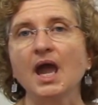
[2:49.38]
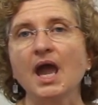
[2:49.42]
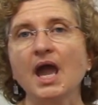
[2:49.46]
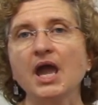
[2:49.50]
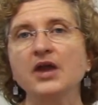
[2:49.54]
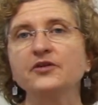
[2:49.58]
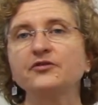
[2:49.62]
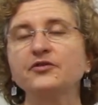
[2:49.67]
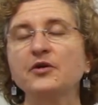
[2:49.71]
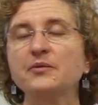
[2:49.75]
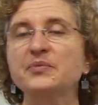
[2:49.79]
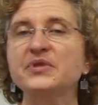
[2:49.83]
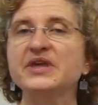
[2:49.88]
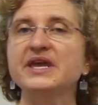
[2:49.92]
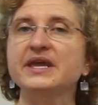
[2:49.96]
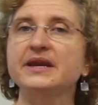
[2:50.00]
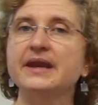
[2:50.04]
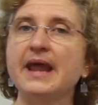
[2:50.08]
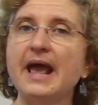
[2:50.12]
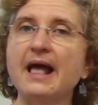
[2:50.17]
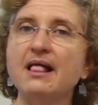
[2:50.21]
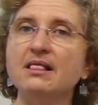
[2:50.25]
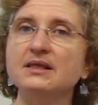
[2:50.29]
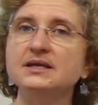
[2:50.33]
And from the
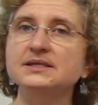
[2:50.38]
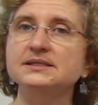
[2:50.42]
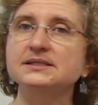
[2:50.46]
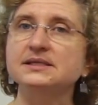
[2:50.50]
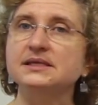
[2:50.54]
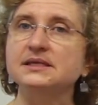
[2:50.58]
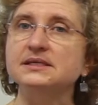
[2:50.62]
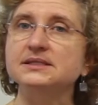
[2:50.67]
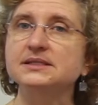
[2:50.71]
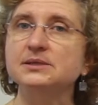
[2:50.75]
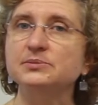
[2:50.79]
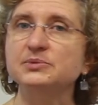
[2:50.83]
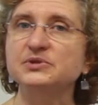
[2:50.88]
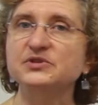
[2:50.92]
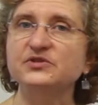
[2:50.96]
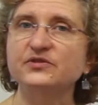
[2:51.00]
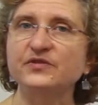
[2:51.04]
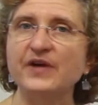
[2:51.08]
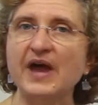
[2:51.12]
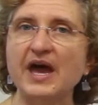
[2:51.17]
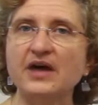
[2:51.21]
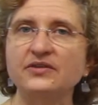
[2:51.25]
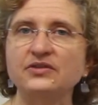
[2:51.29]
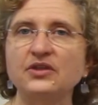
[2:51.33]
analysis, it was
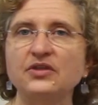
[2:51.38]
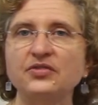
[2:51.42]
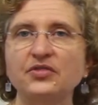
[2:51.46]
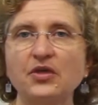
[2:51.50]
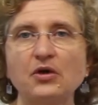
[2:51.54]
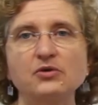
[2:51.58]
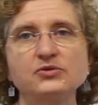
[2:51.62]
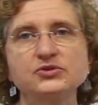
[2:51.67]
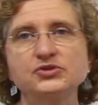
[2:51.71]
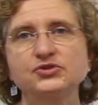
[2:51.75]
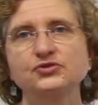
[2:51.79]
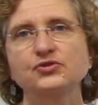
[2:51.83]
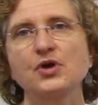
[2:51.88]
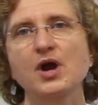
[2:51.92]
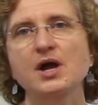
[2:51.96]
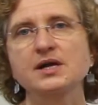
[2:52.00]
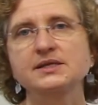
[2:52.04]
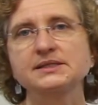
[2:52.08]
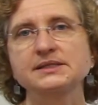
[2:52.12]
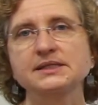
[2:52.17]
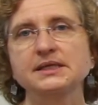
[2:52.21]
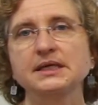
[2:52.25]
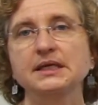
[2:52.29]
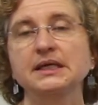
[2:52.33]
found that those
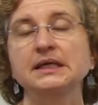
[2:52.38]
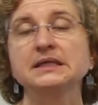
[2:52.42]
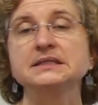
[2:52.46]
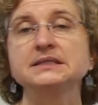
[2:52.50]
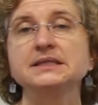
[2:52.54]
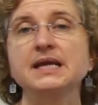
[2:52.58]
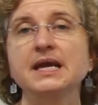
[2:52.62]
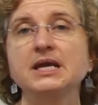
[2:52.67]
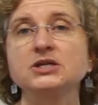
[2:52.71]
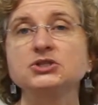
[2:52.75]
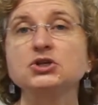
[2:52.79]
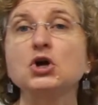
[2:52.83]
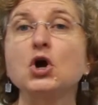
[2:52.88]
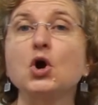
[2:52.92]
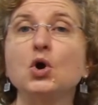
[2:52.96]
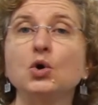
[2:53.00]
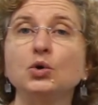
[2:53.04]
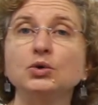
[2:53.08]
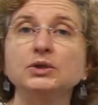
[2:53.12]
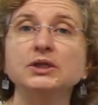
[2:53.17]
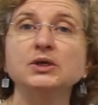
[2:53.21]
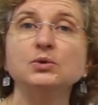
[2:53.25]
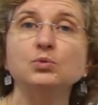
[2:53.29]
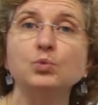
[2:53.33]
drugs contained
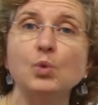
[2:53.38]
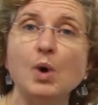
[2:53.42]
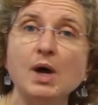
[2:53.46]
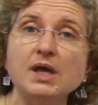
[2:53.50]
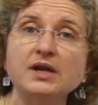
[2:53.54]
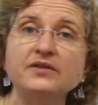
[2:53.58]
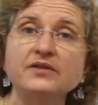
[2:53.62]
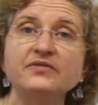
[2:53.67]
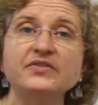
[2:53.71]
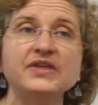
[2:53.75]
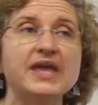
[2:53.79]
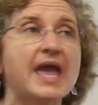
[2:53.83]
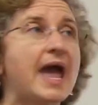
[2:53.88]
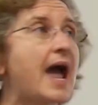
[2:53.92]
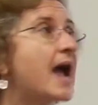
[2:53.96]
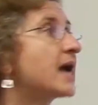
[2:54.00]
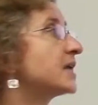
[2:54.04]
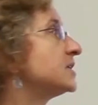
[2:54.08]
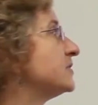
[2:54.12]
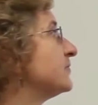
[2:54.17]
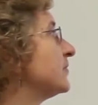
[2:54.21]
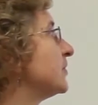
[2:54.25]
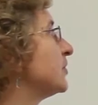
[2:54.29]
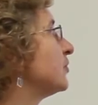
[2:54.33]
only one of the
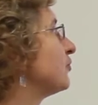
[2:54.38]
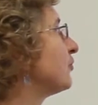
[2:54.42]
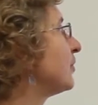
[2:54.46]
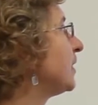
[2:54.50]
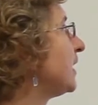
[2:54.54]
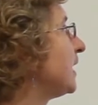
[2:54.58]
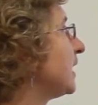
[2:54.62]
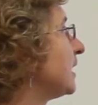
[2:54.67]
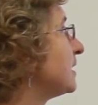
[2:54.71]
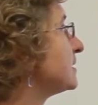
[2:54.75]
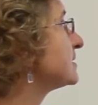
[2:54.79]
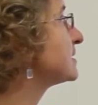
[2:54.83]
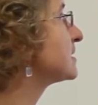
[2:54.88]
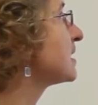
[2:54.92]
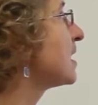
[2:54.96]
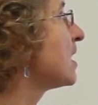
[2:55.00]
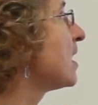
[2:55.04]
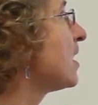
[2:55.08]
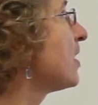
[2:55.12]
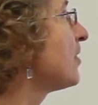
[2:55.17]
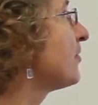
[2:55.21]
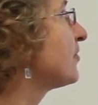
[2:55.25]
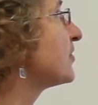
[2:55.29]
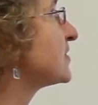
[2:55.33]
active ingredients,
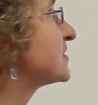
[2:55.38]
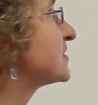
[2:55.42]
the